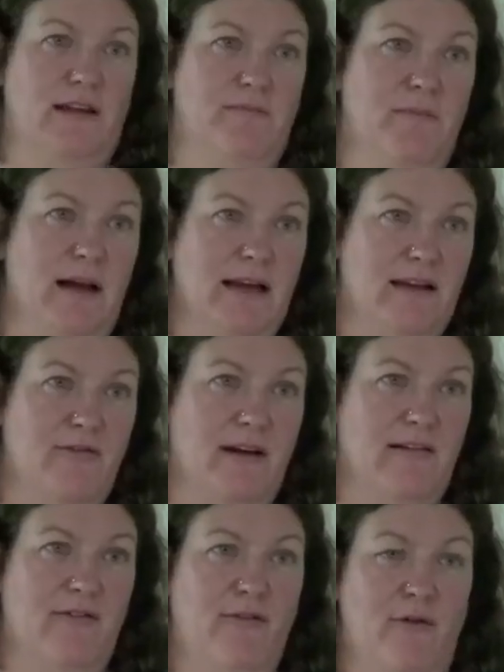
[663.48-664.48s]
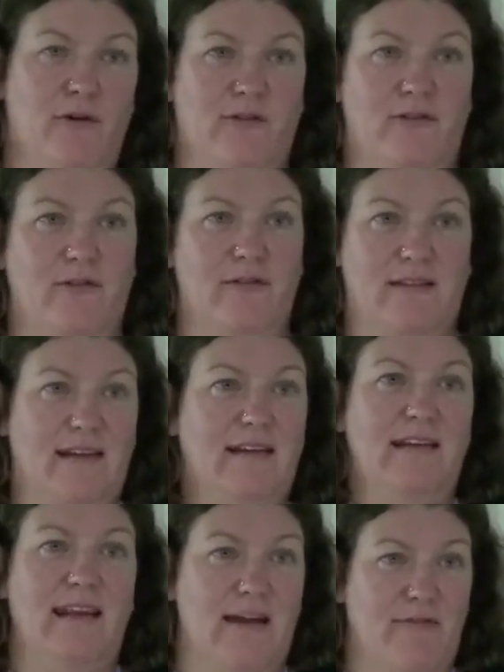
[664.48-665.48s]
that money transfers
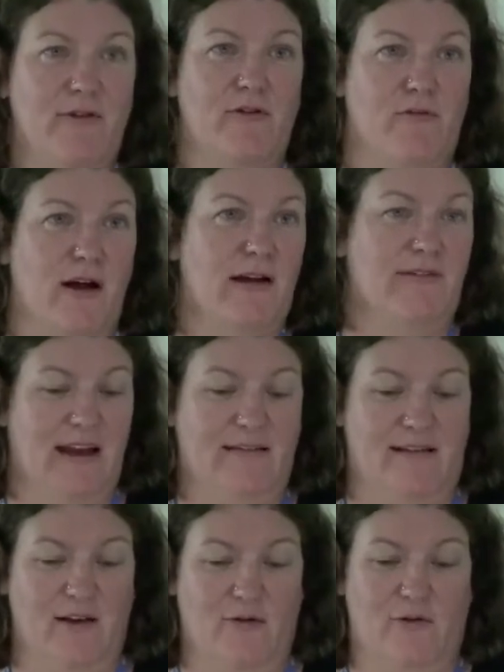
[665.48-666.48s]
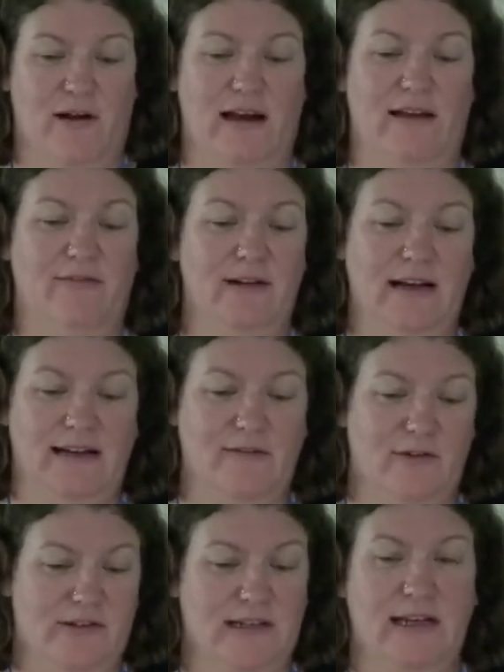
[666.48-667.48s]
never arrived at the local level and
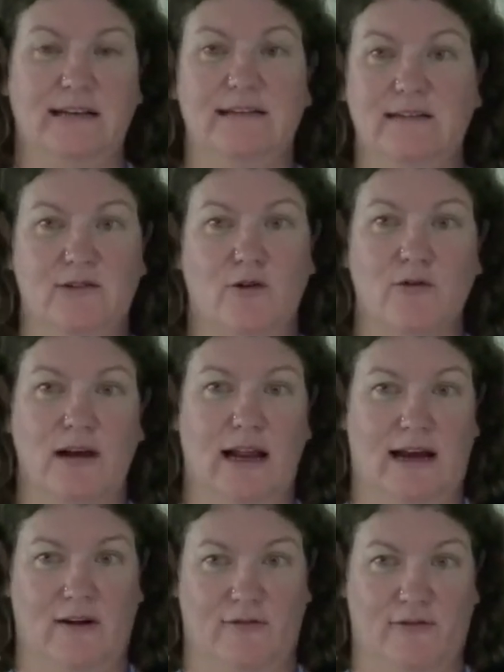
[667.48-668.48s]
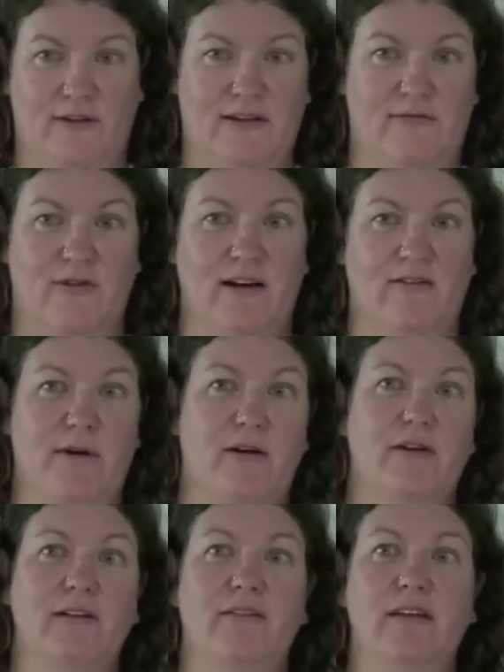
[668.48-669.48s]
there was a total lack of
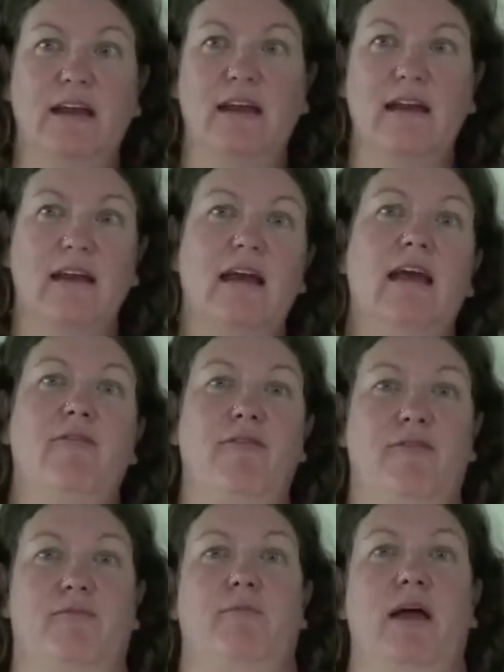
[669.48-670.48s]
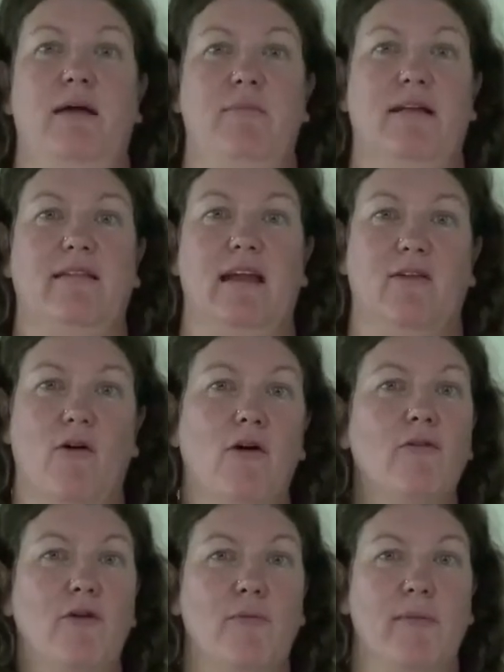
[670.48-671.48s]
transparency. If payments at
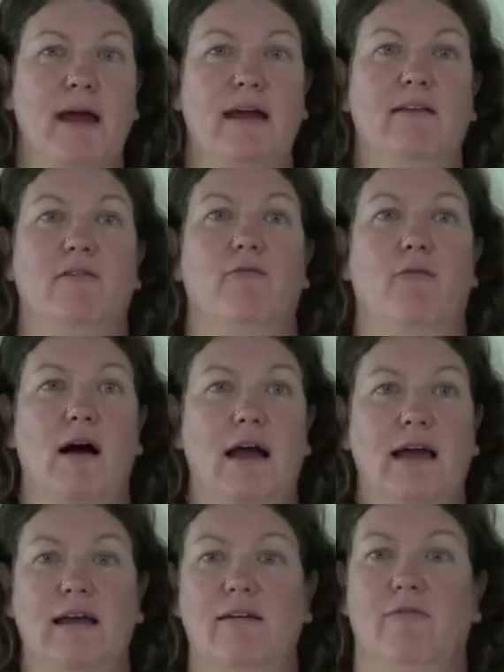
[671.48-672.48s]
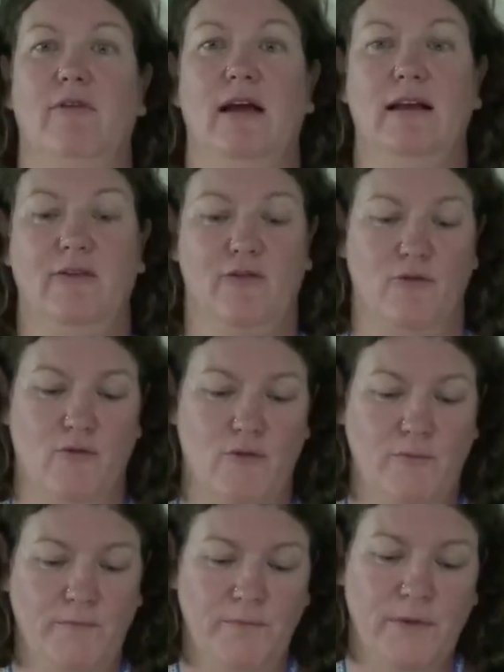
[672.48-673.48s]
all were made, why, when, to
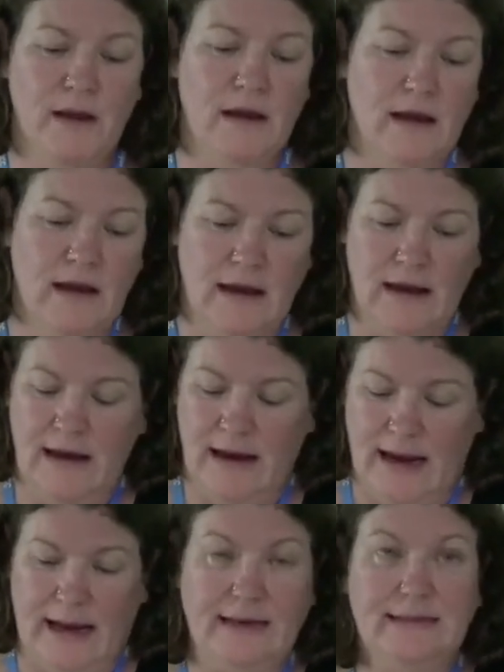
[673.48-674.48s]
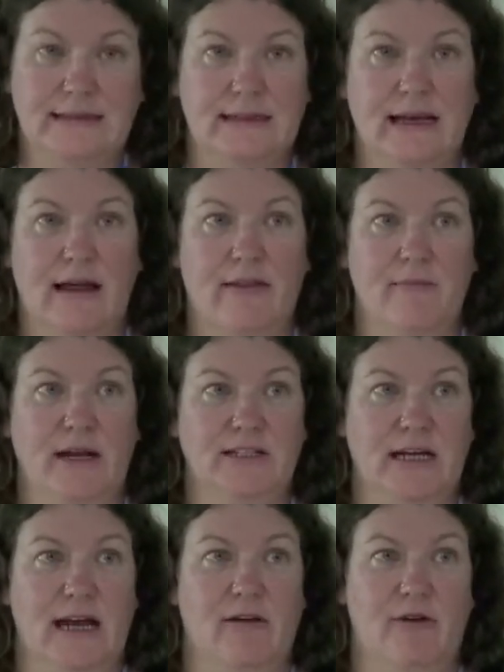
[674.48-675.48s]
whom? And another
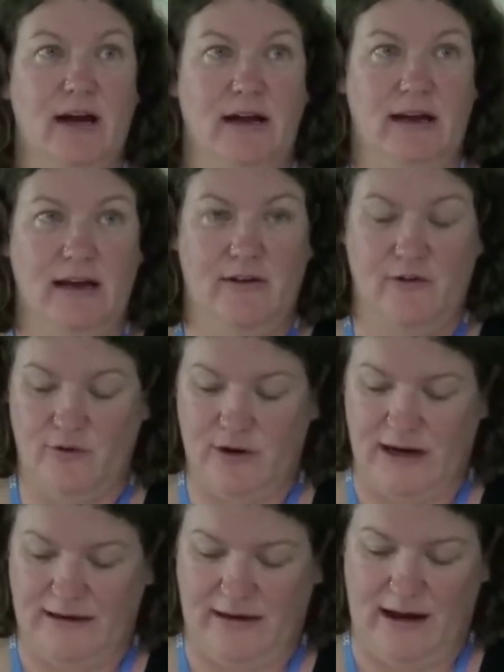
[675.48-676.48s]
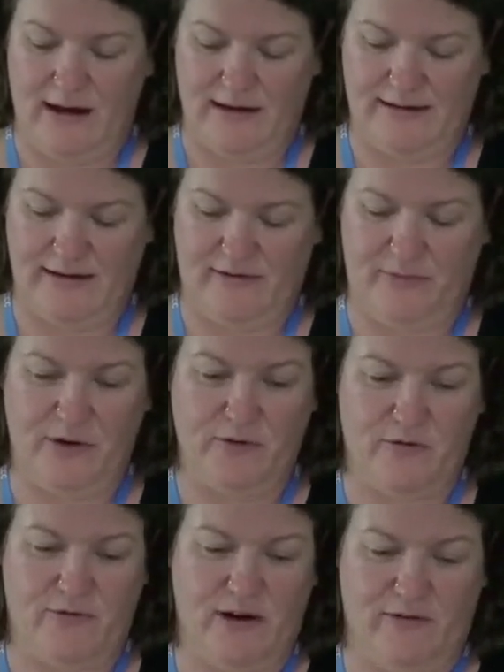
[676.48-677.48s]
major area here to look at are
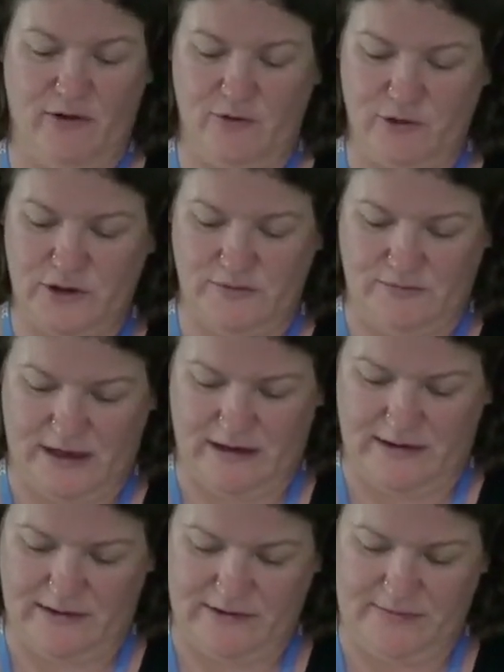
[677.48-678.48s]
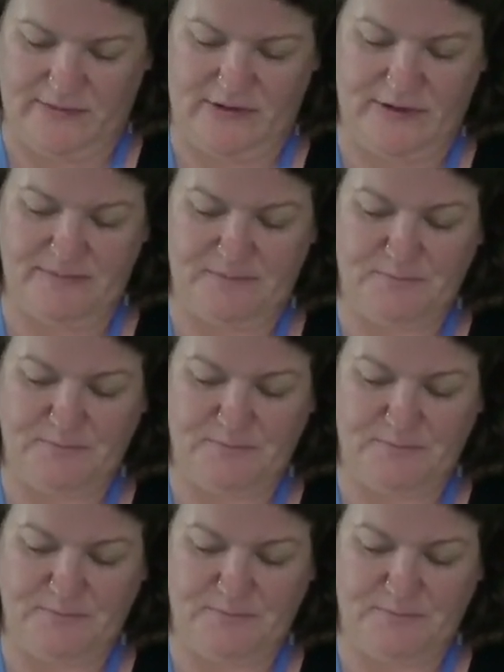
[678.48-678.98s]
dispute resolution mechanisms.